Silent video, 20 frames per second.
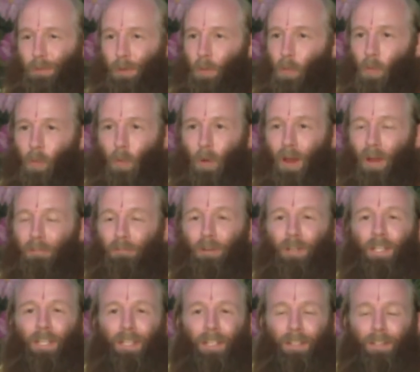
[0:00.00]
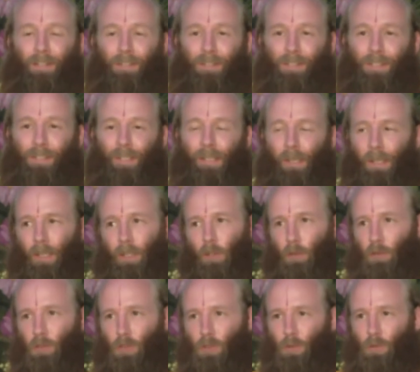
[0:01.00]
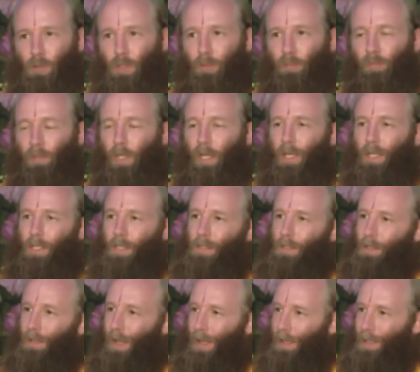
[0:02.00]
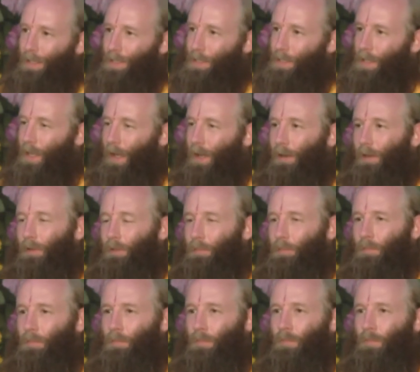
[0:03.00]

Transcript: Or wherever he is, you choose a place and he's there.